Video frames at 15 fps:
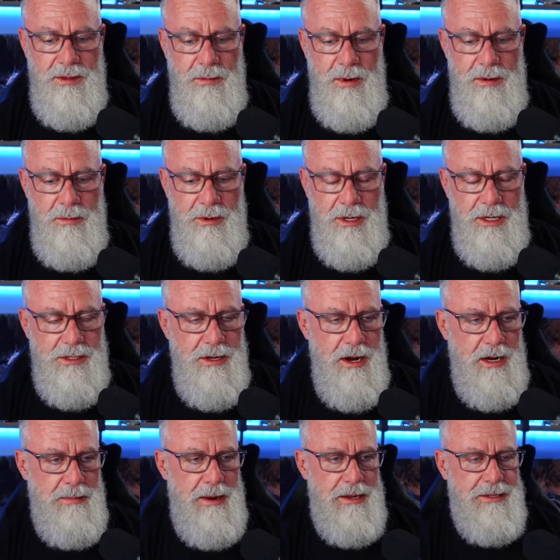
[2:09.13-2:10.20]
what we're going to
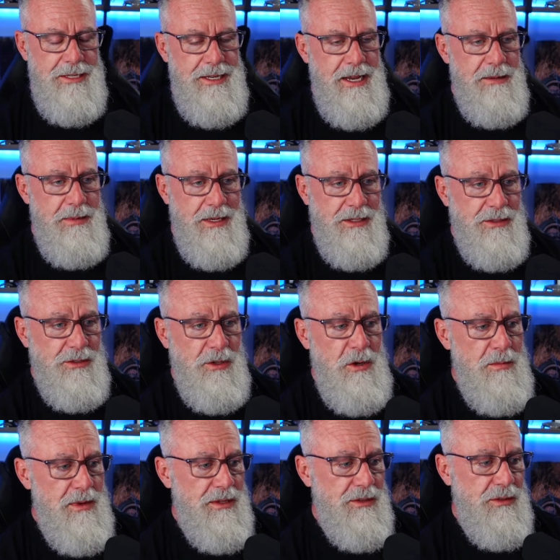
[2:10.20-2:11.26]
talk about today because
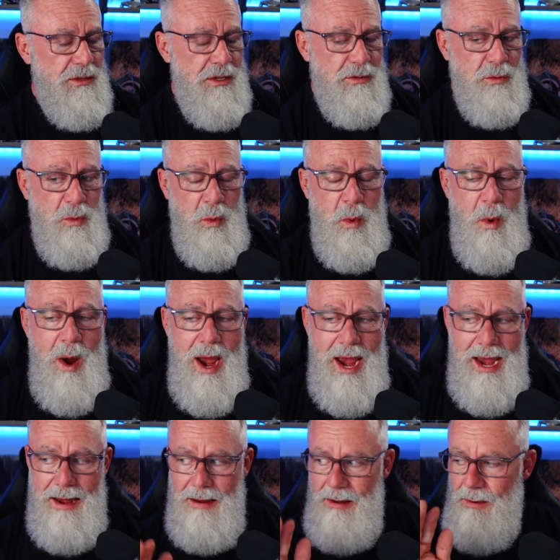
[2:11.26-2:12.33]
Zoom is is
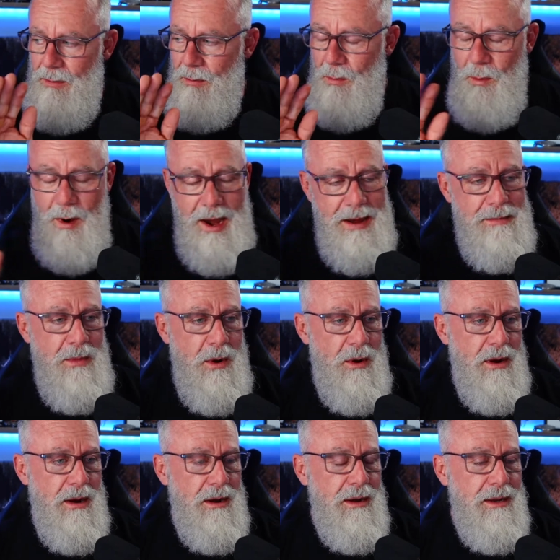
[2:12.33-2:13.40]
way way
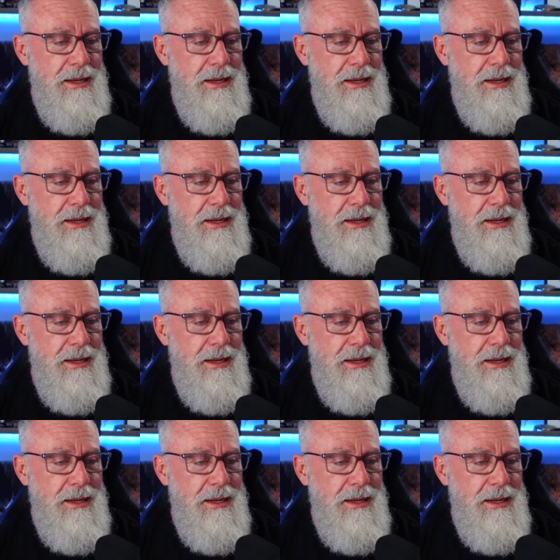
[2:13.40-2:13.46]
more